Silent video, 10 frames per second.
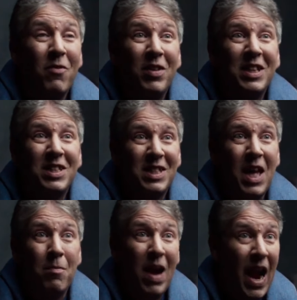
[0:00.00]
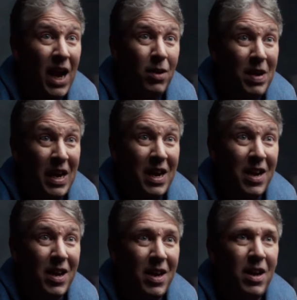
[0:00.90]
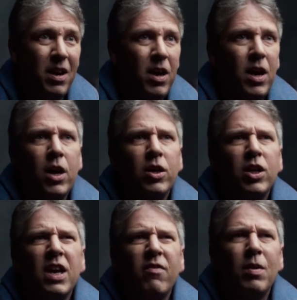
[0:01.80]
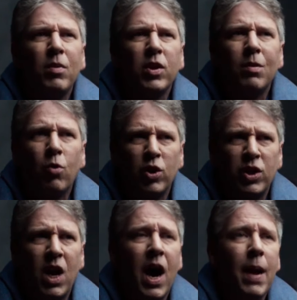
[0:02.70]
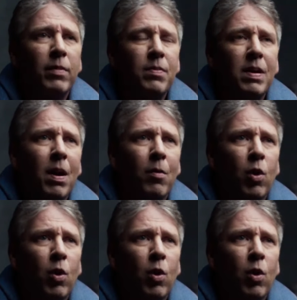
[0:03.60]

convinced them and me to give him a little more time to meet my